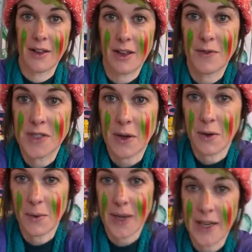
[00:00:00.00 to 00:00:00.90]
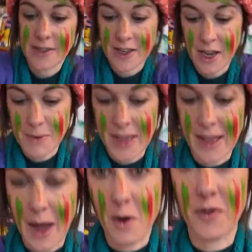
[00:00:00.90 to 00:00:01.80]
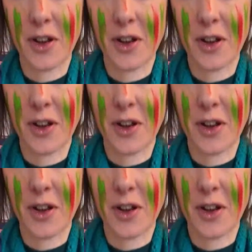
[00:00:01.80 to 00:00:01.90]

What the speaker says: of solar wind coming out of a